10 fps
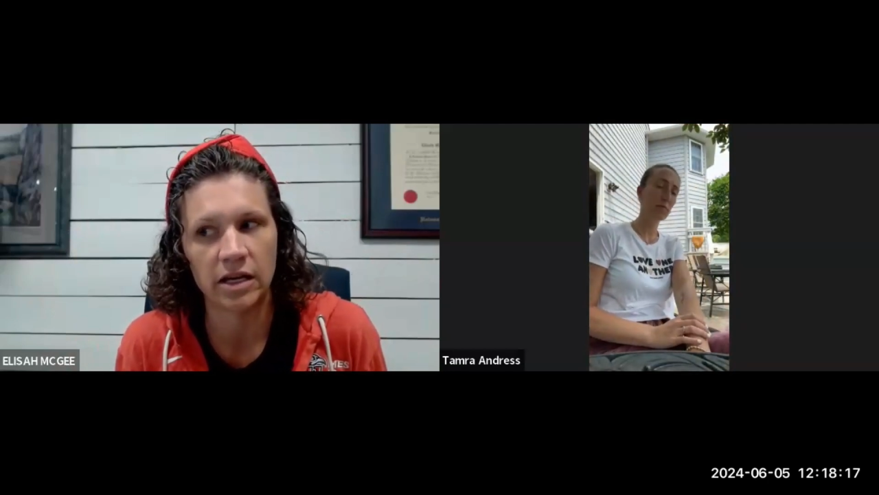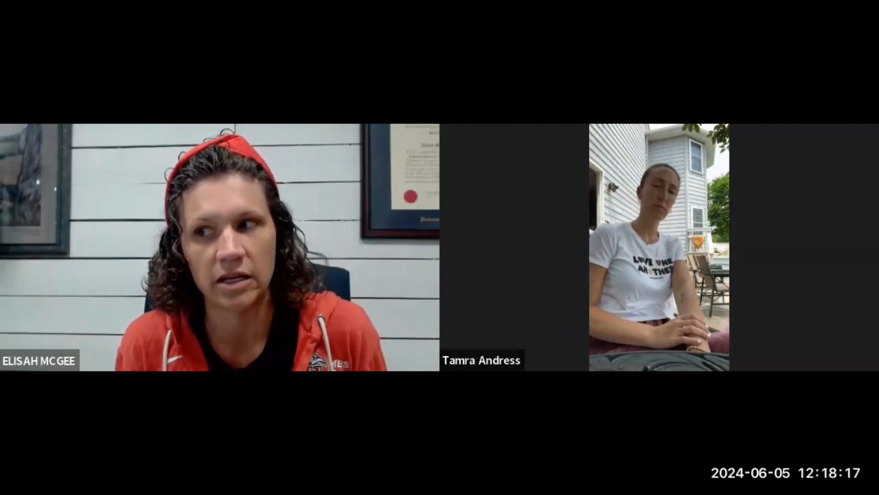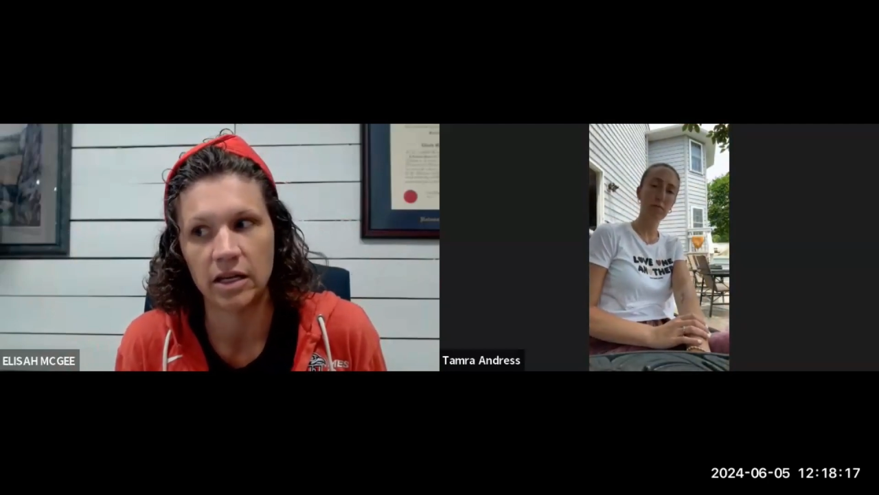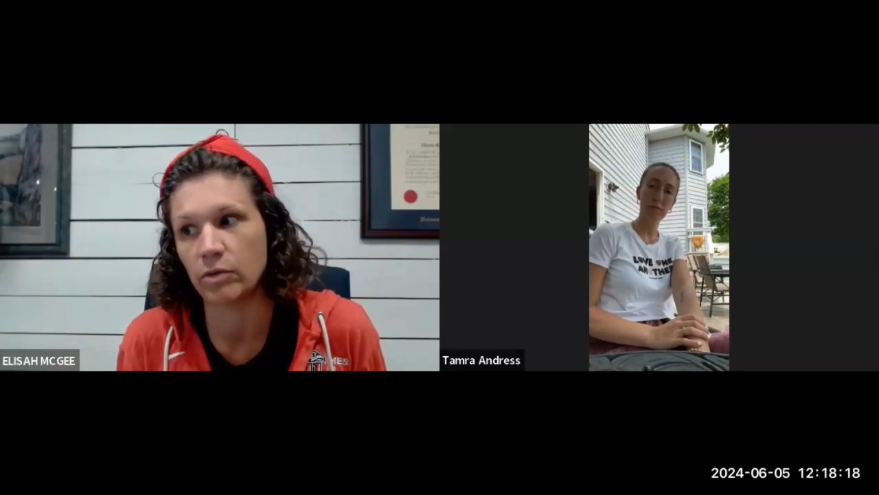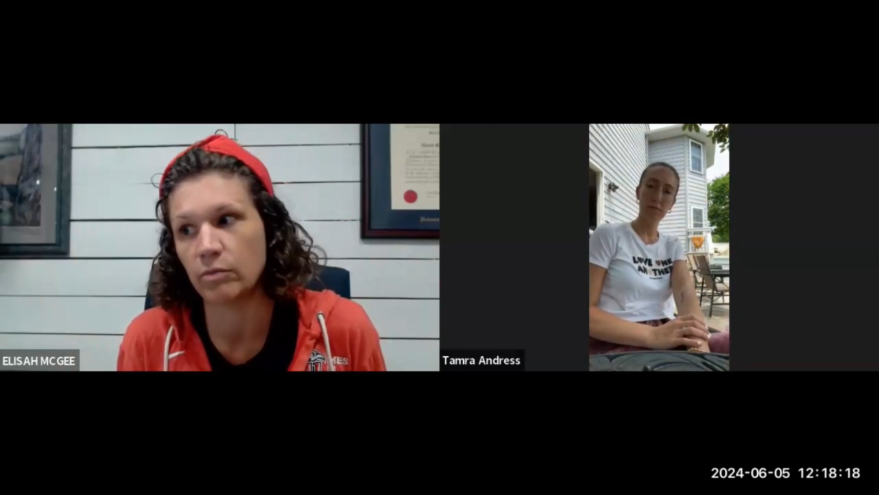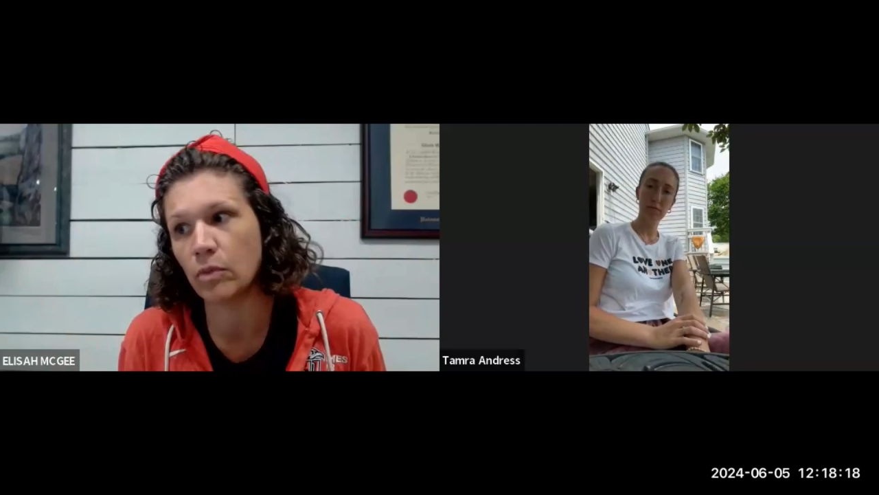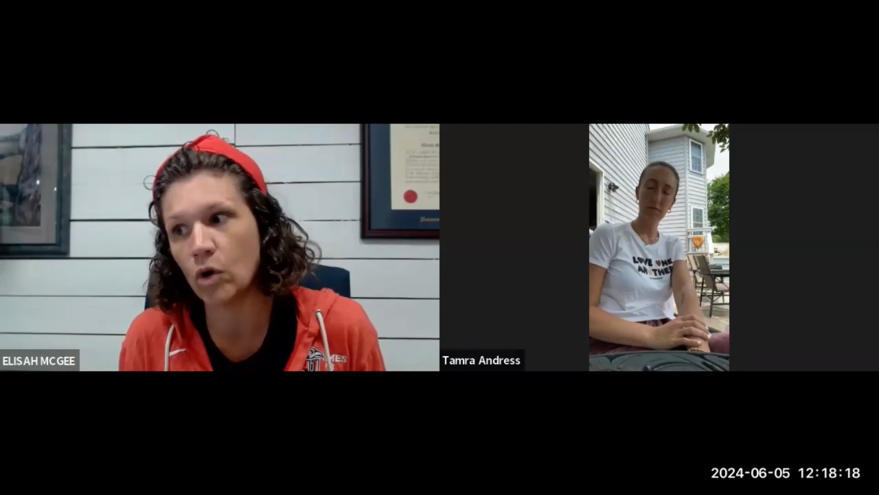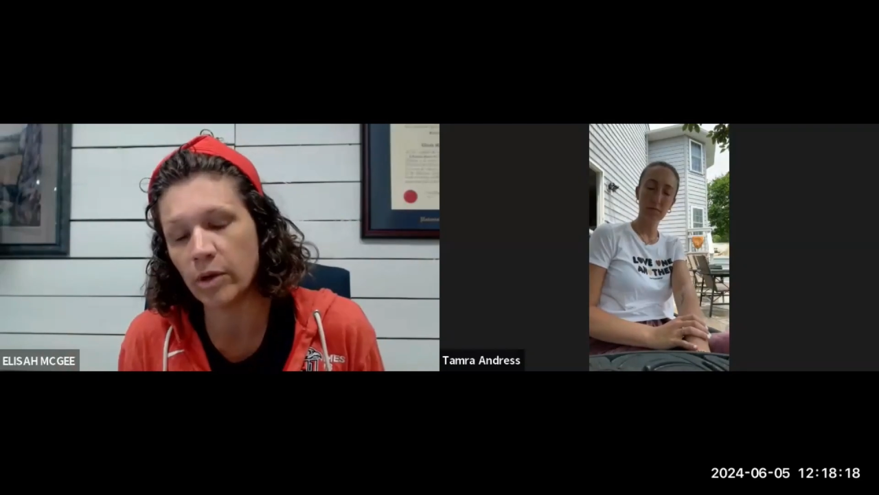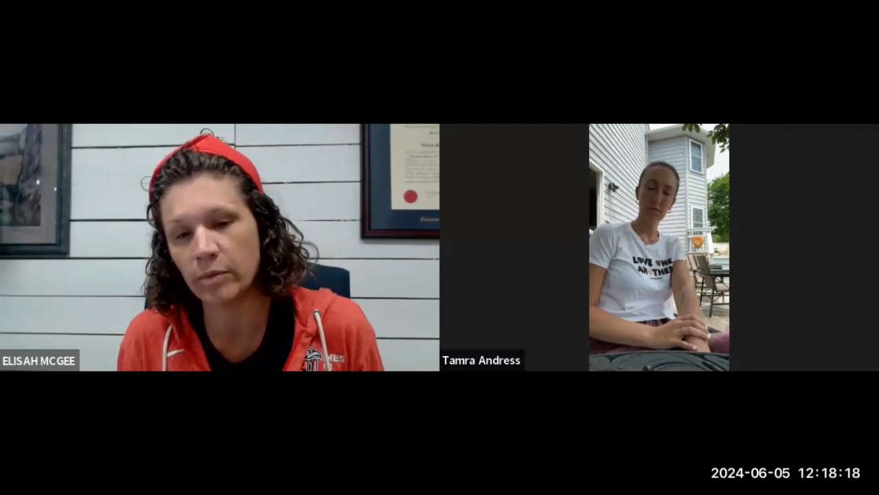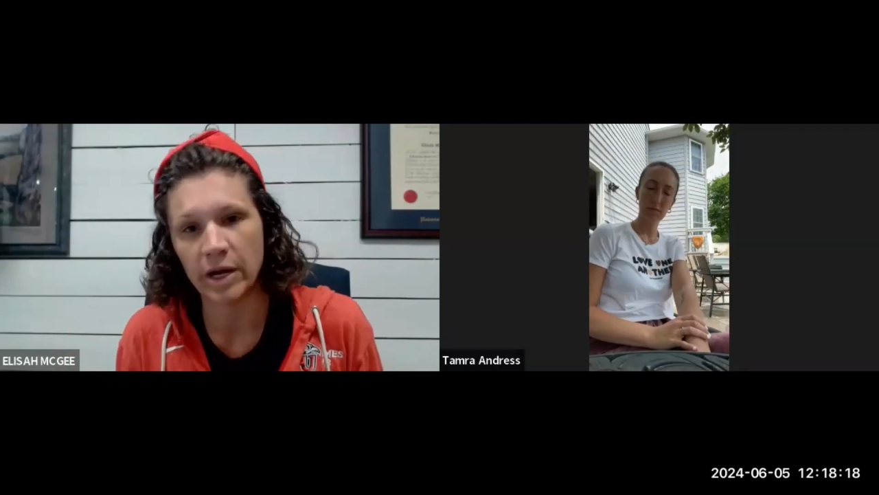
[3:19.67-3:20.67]
and even
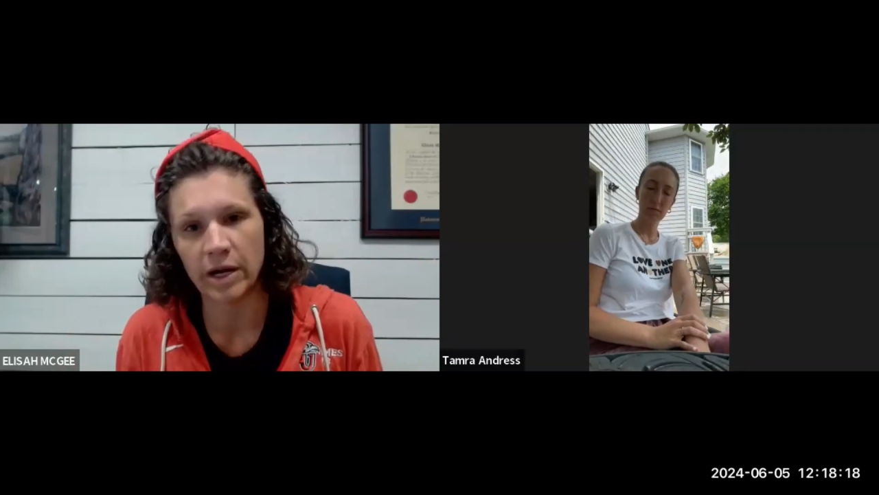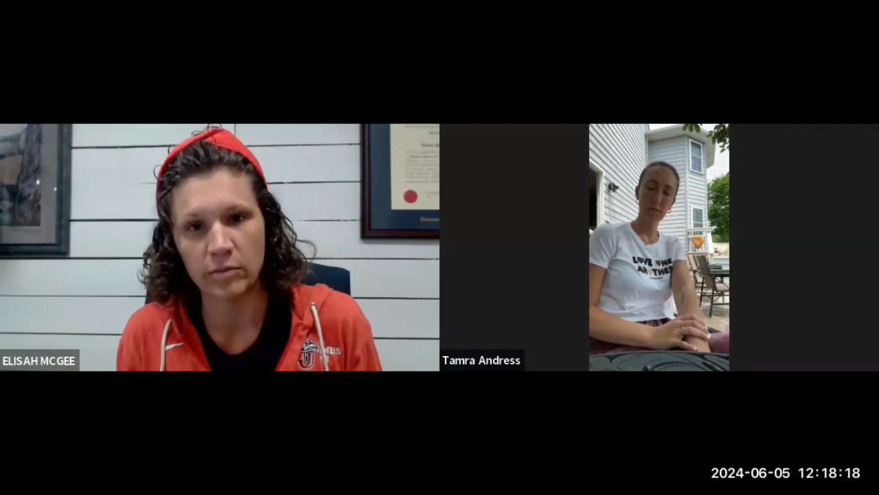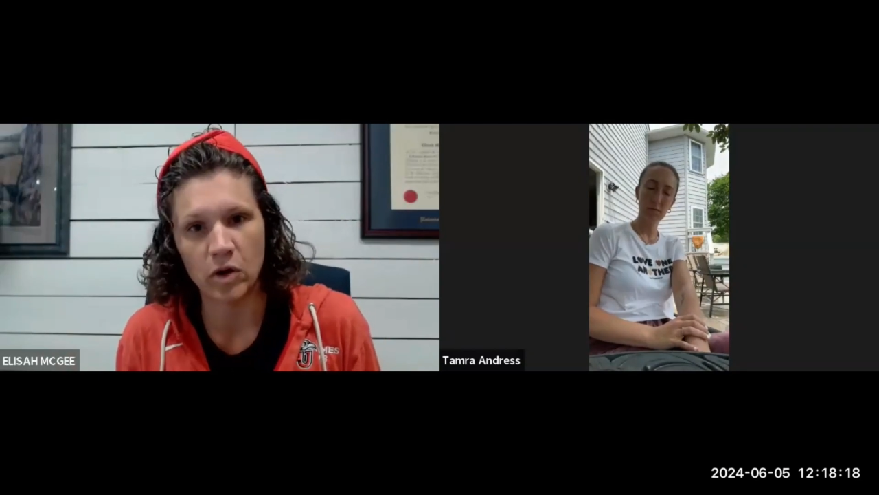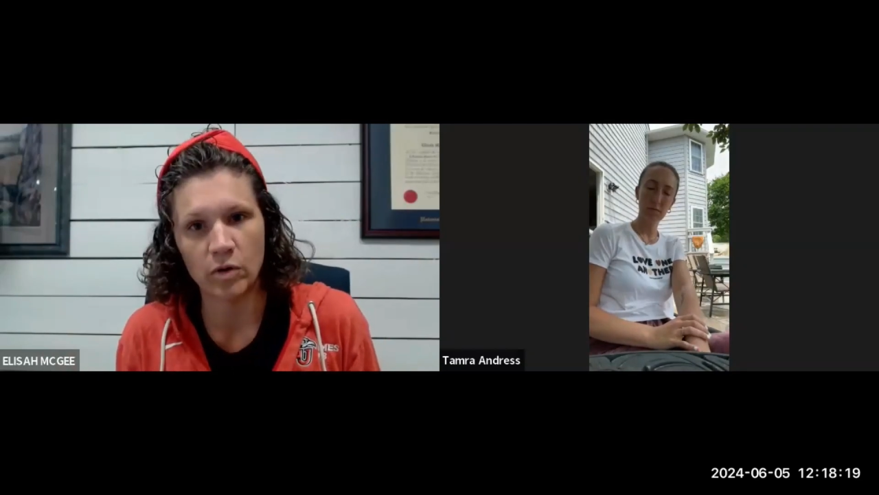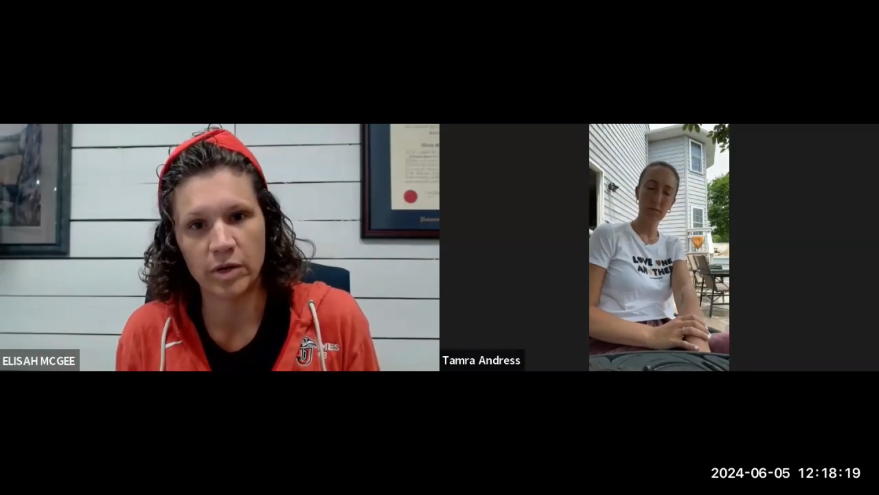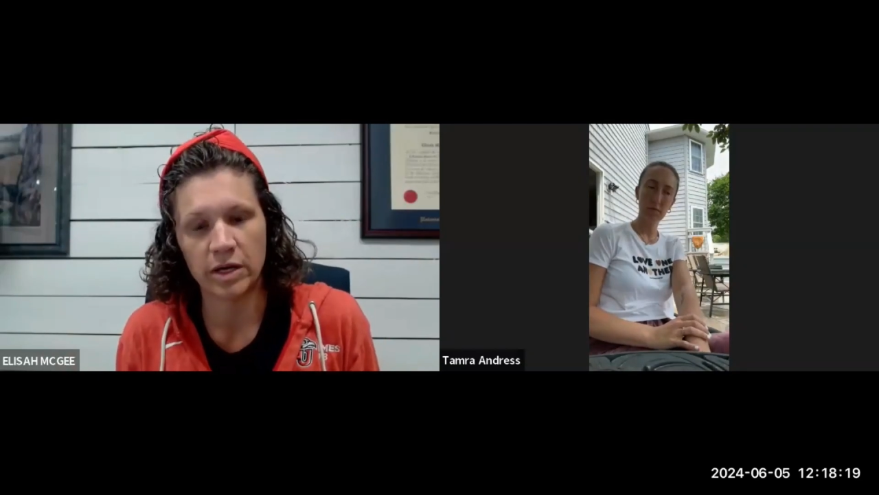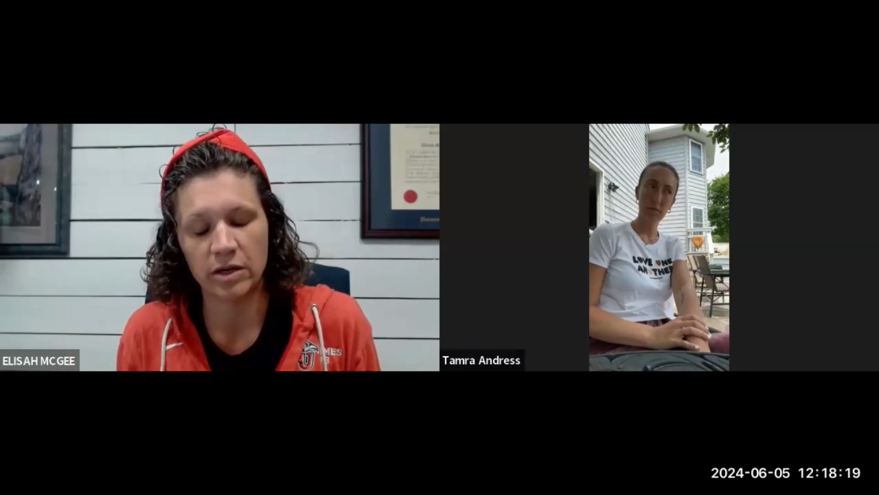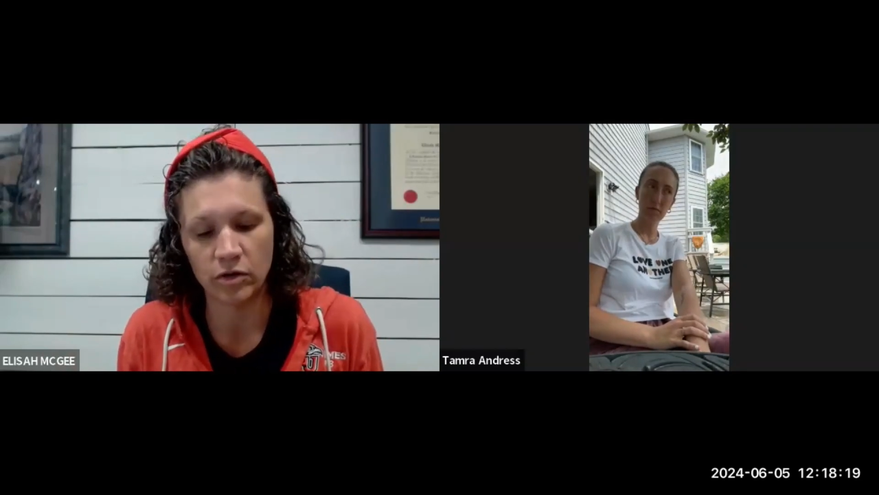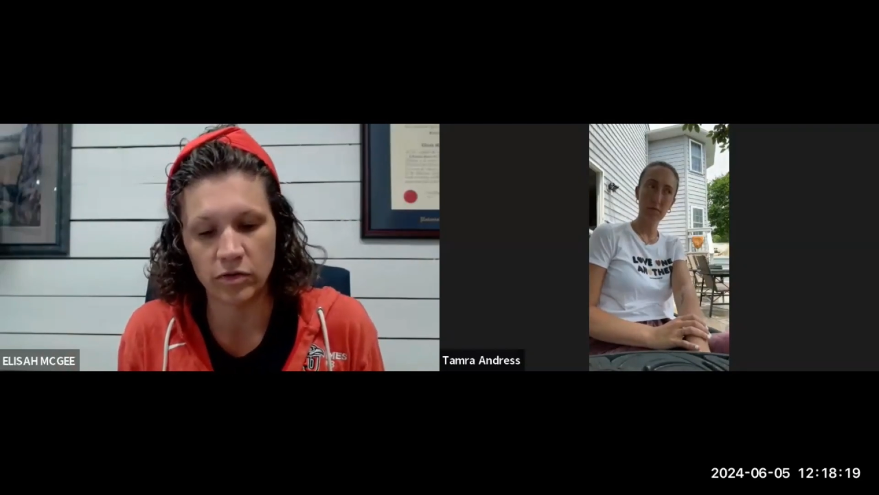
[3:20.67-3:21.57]
moment by moment,